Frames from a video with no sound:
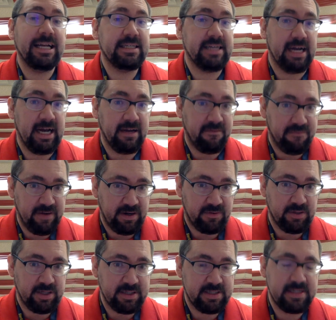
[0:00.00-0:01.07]

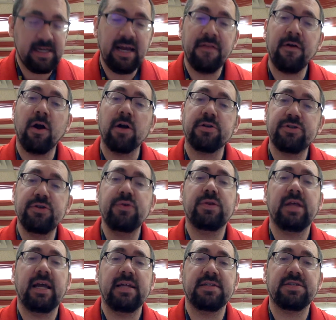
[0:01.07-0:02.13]
Anti-Federalist. And there are
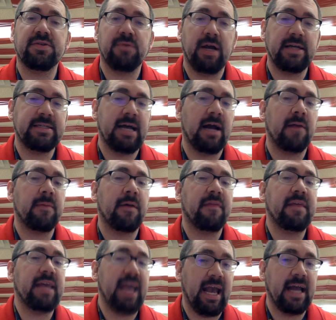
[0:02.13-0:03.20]
two things to write down
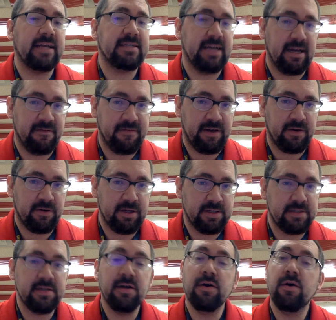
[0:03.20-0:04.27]
about the
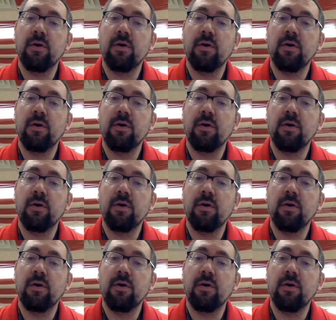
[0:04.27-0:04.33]
Anti-Federalist.